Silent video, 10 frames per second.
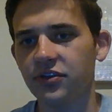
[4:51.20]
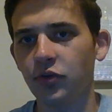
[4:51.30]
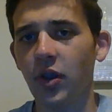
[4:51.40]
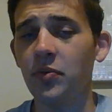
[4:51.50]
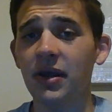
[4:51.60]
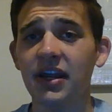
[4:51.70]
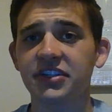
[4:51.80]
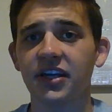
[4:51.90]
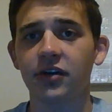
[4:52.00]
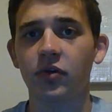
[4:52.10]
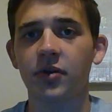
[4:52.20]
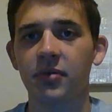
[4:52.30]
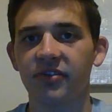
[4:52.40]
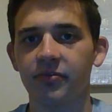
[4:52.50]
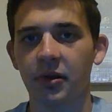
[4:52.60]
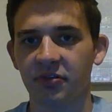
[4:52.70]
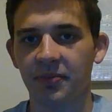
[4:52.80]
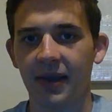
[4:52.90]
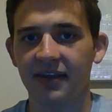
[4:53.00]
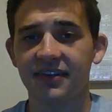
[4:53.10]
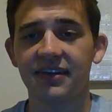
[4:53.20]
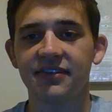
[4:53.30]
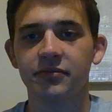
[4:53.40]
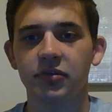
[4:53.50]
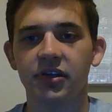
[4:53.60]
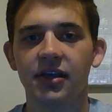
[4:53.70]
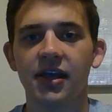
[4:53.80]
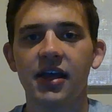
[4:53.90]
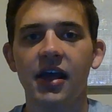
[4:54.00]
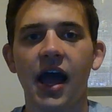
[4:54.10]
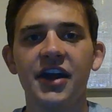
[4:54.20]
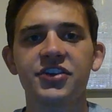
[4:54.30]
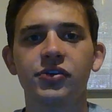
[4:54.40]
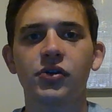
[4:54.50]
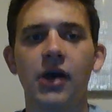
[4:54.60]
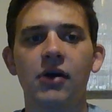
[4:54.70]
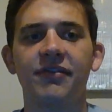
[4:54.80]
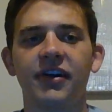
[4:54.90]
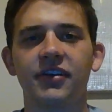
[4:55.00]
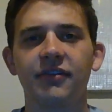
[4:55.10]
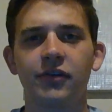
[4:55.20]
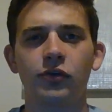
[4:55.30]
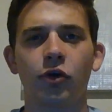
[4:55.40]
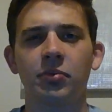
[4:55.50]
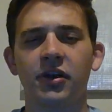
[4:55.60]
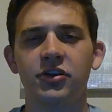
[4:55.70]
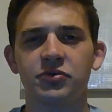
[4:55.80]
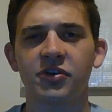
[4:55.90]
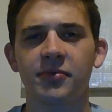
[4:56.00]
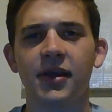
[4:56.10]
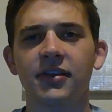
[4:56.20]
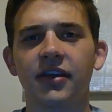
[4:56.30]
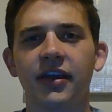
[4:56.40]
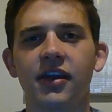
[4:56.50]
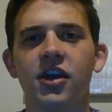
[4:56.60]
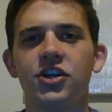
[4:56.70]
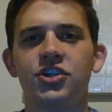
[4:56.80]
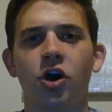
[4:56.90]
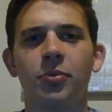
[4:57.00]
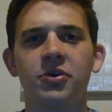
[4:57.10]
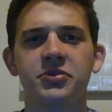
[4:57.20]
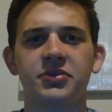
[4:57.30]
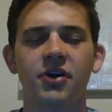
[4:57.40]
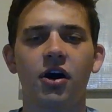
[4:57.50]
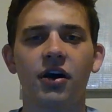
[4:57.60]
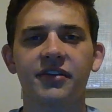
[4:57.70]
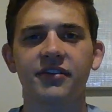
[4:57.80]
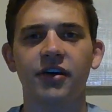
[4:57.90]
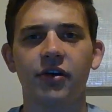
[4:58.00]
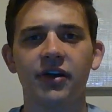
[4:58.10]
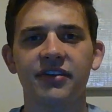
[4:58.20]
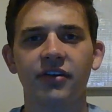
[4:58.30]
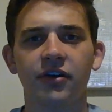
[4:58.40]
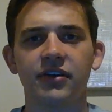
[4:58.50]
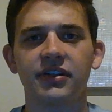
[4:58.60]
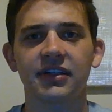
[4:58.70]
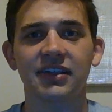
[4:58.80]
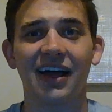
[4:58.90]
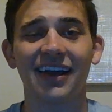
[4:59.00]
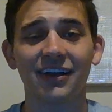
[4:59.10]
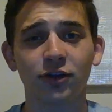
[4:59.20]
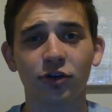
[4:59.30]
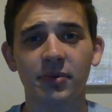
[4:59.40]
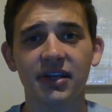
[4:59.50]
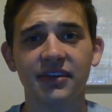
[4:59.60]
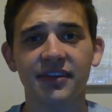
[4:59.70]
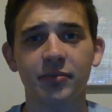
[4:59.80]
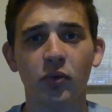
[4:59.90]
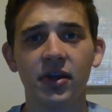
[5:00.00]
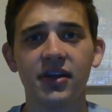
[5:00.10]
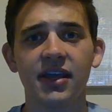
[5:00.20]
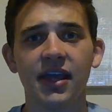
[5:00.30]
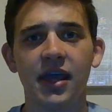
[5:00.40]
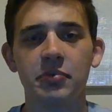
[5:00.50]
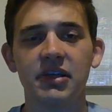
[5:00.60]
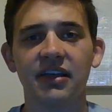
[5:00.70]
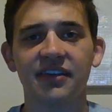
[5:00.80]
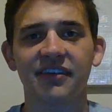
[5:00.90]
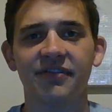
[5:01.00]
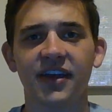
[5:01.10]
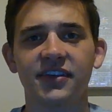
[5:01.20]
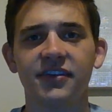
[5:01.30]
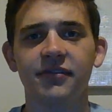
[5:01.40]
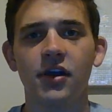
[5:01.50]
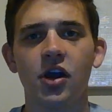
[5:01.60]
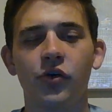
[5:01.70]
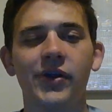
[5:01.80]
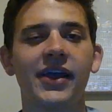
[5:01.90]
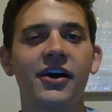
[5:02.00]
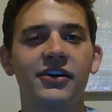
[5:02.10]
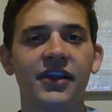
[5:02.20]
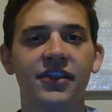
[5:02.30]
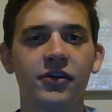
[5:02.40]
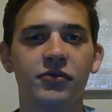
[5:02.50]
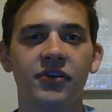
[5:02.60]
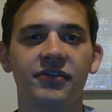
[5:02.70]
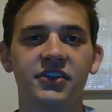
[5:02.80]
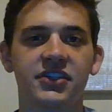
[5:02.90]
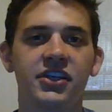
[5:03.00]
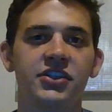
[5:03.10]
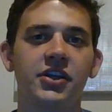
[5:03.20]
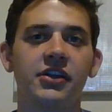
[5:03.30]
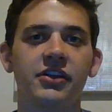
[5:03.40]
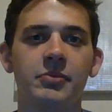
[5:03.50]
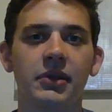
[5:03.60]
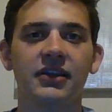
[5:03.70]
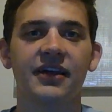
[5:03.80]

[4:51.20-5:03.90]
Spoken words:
Dwayne Wade actually had quite a bit of a bounce-back season, but I just don't know how effective their role players would have been, like Chalmers was honestly already starting to decline a little bit at this point and be less effective. Ray Allen, I think, would have just continually been